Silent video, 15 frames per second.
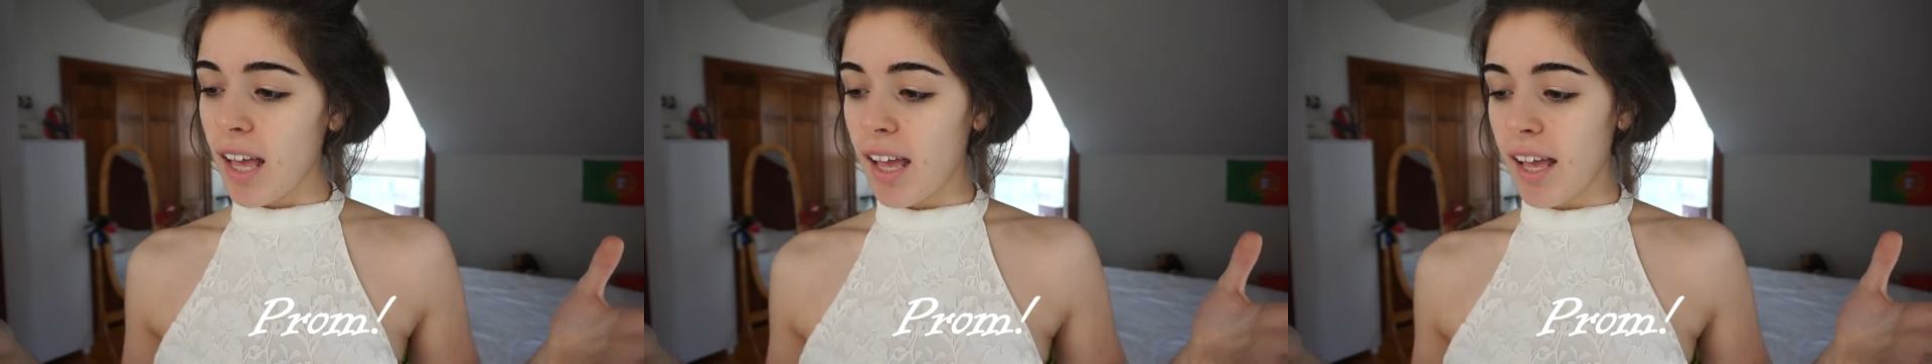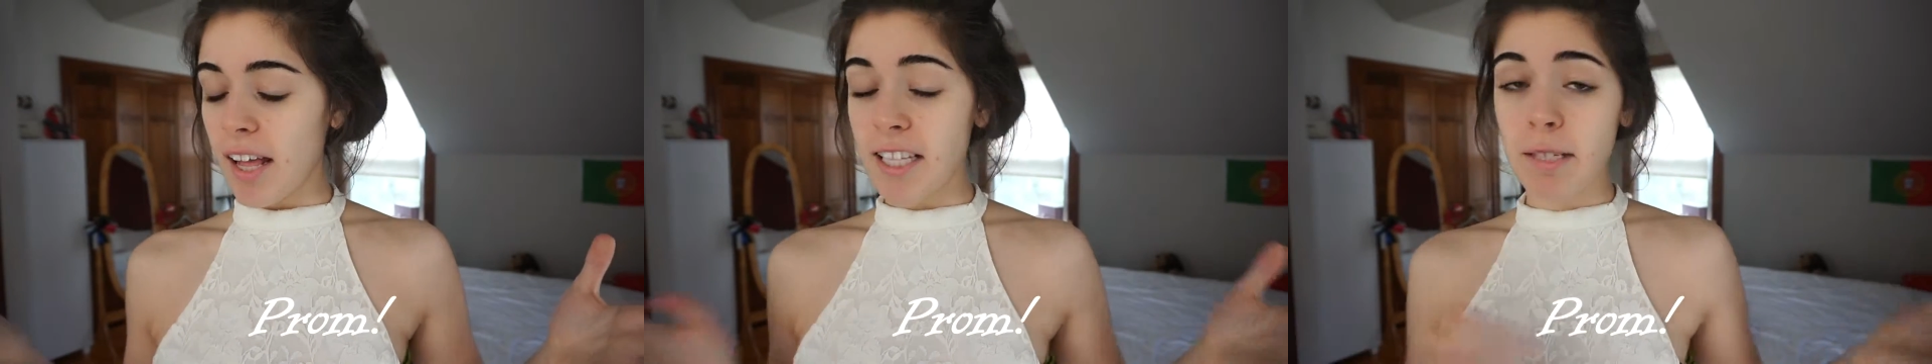
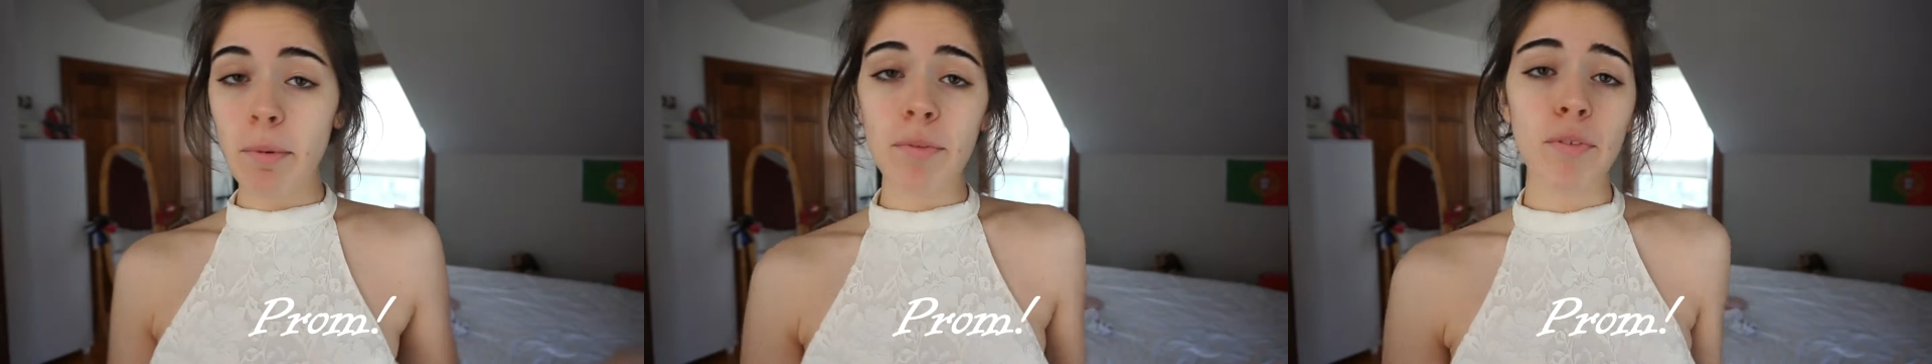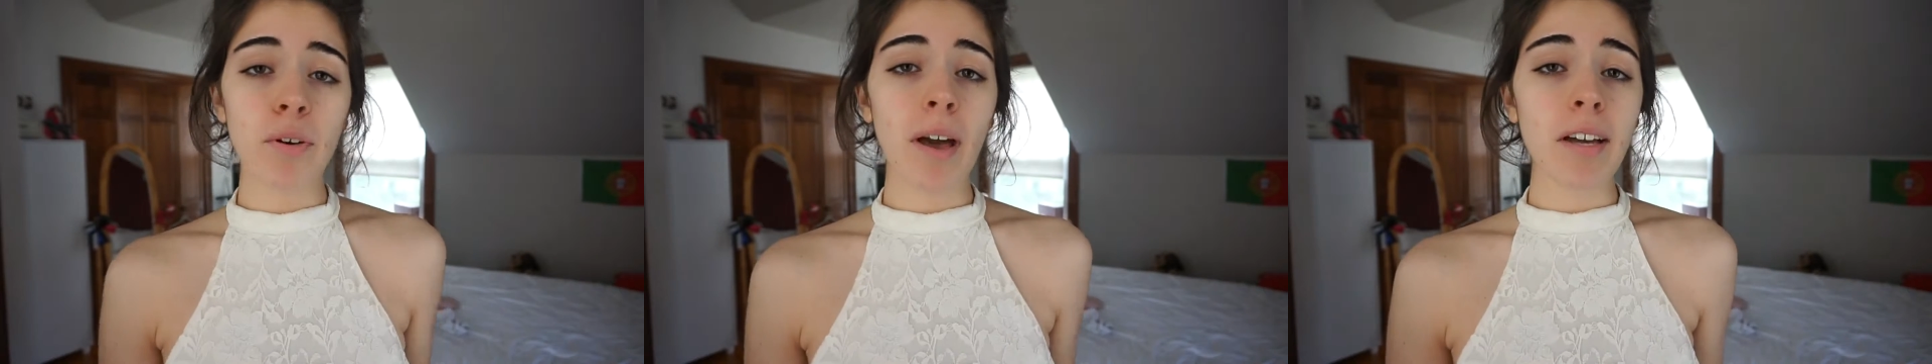and some
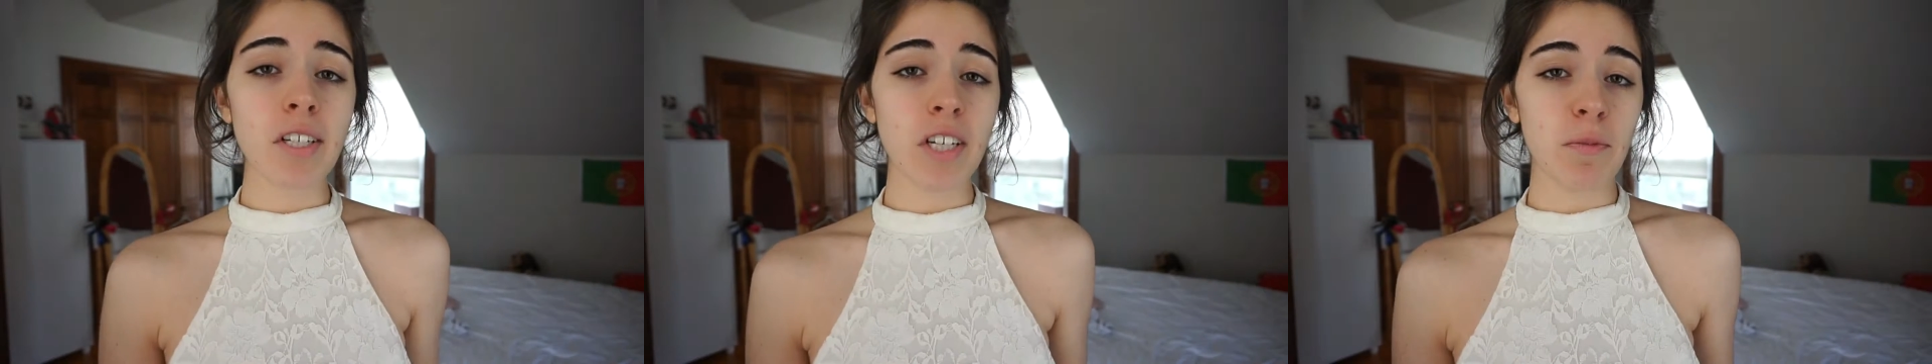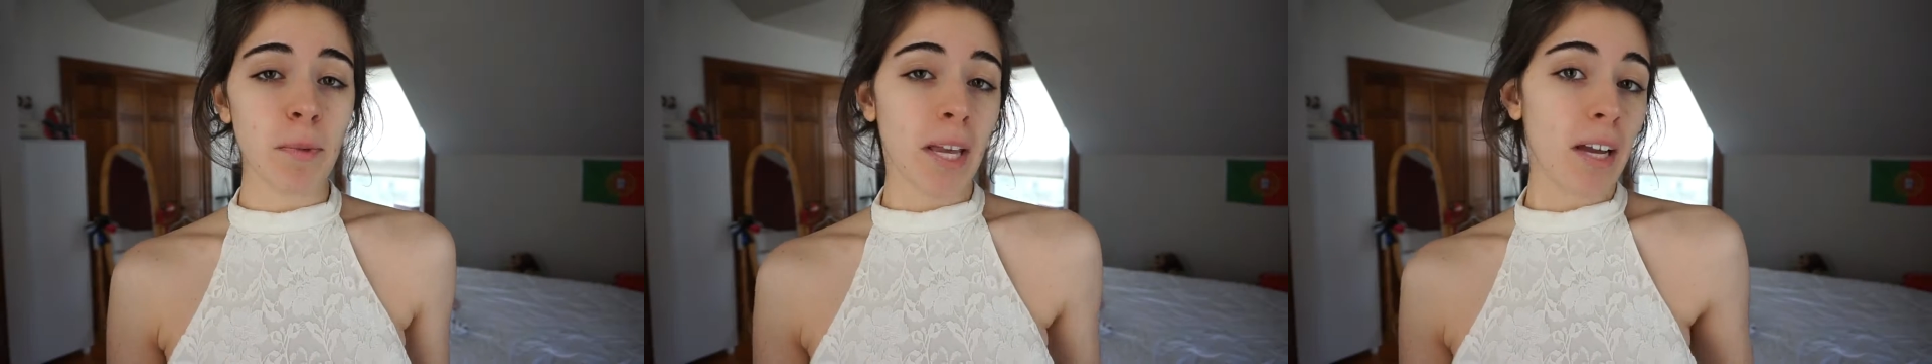of you
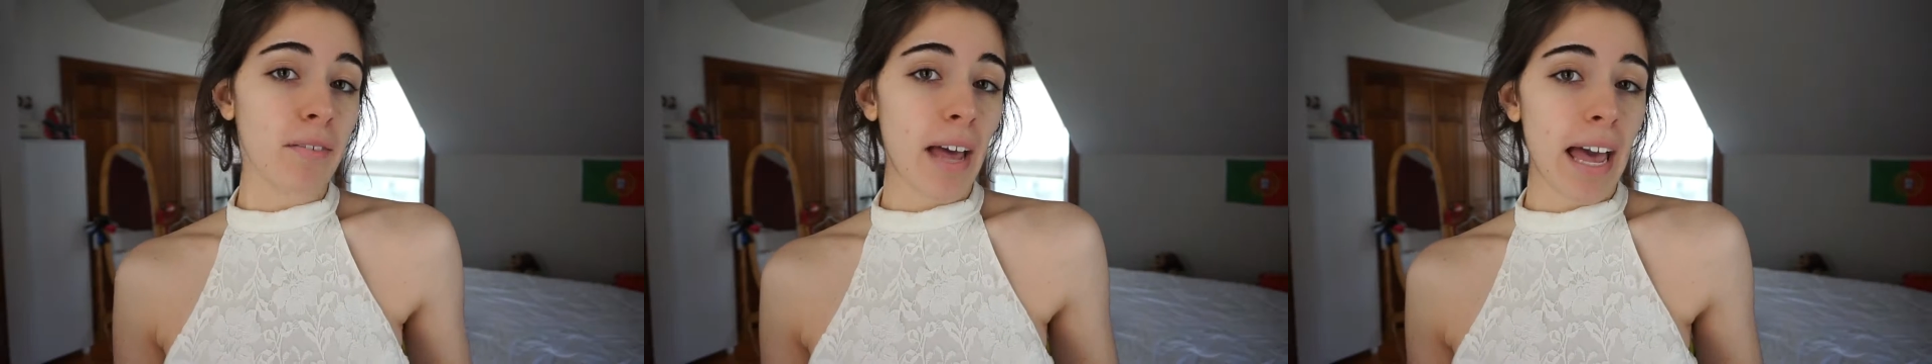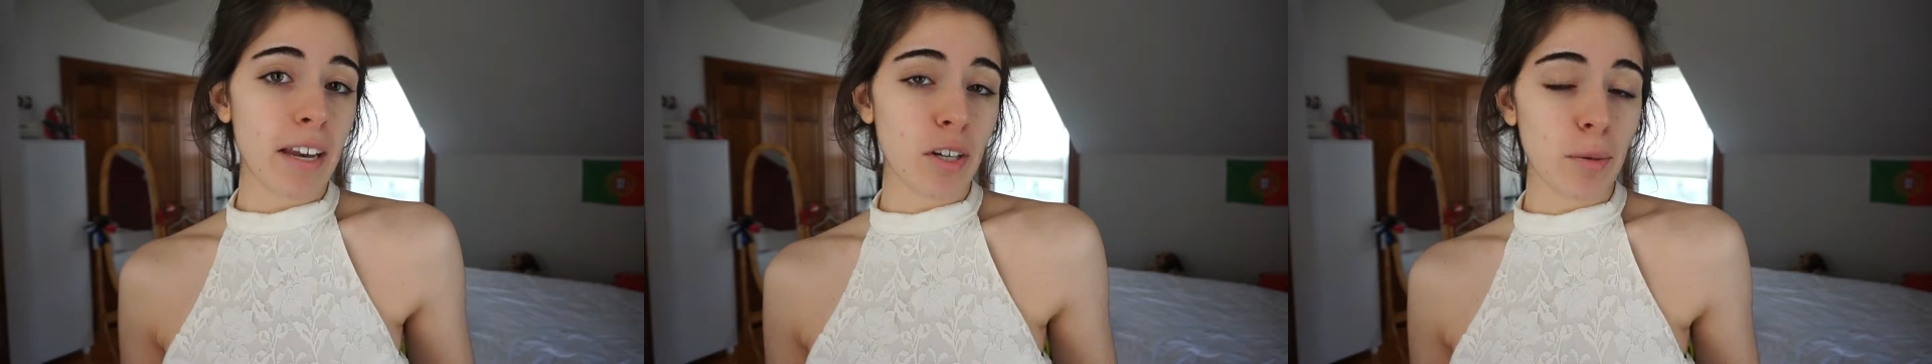actually may have
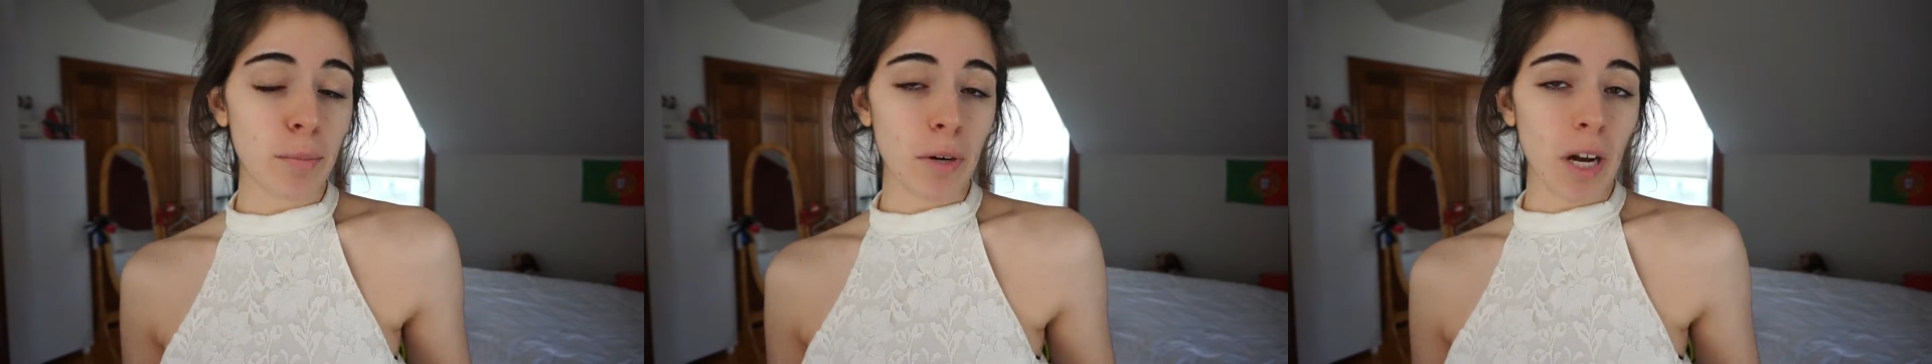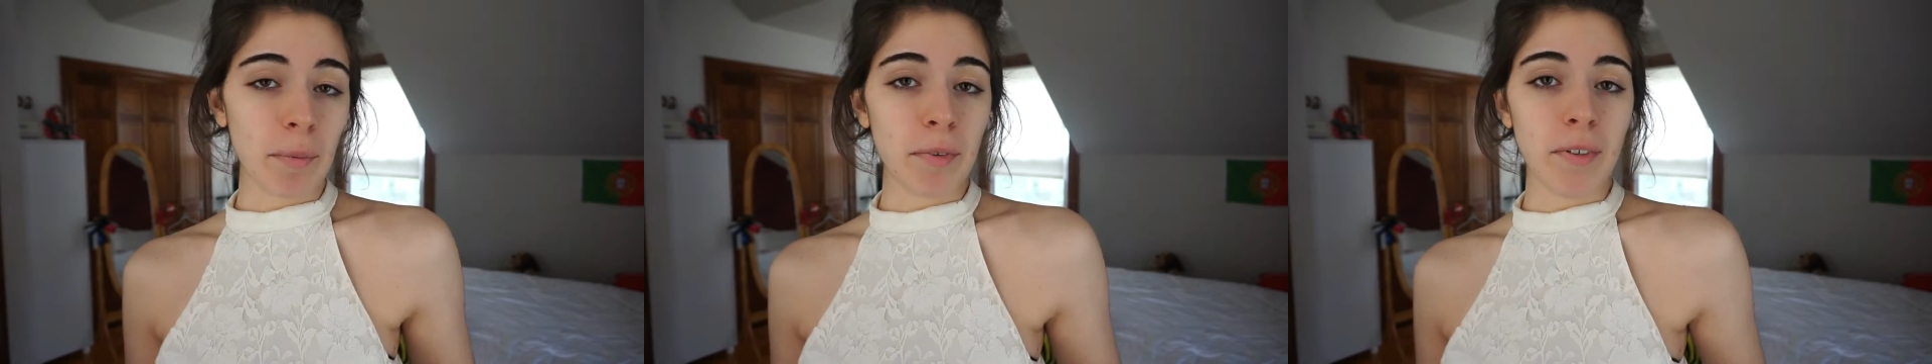had your
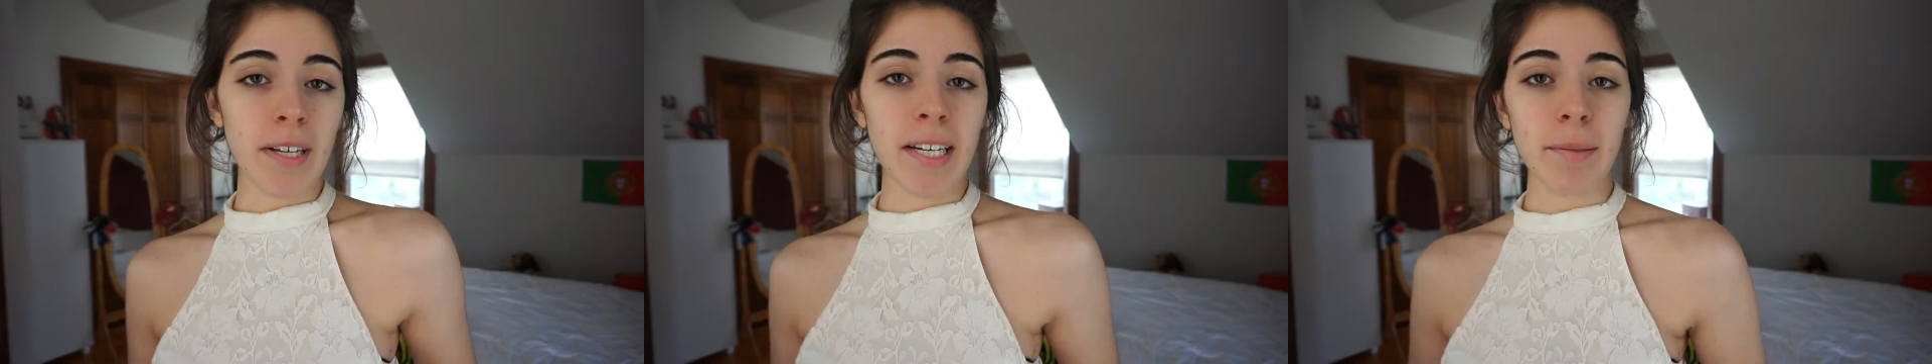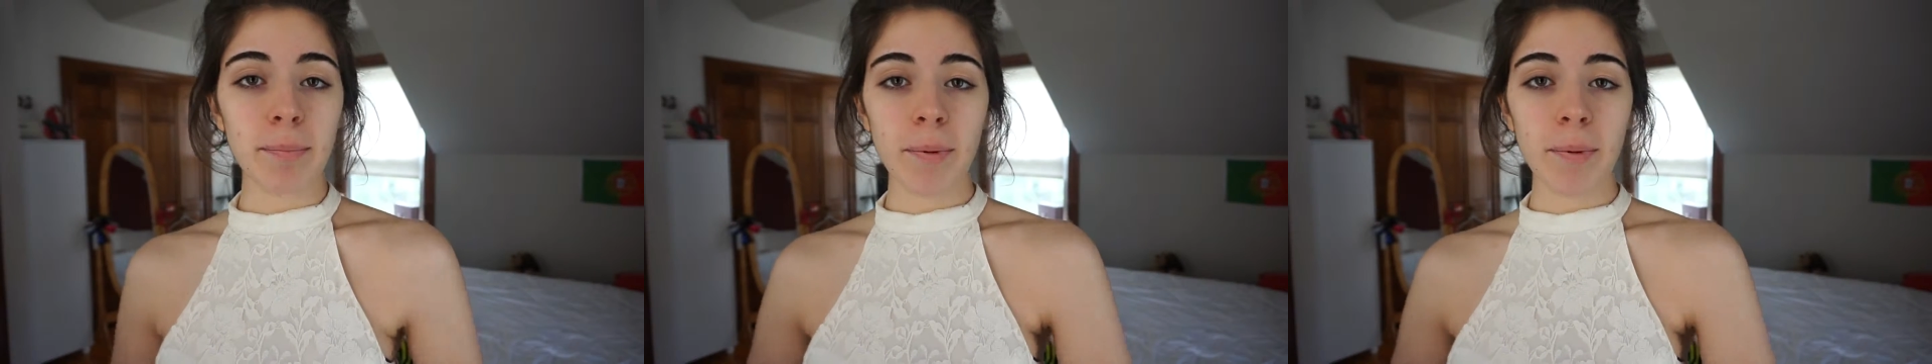prom already,